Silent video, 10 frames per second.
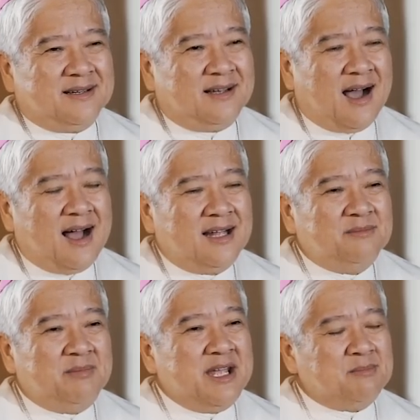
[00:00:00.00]

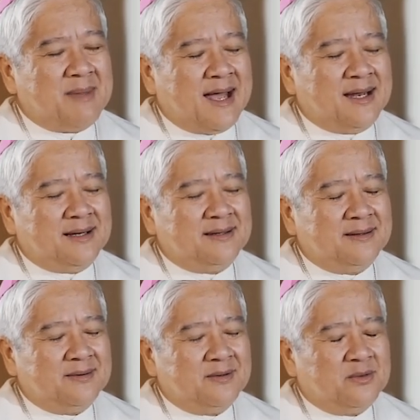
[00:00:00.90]
God made man
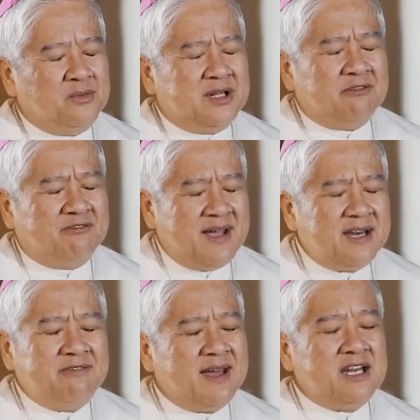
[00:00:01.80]
with a
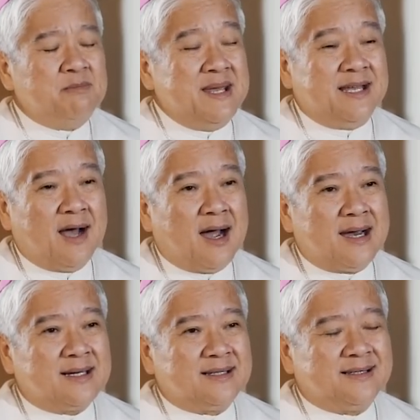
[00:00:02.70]
very, very big
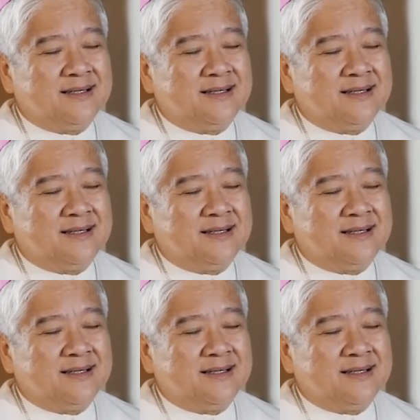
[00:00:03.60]
heart.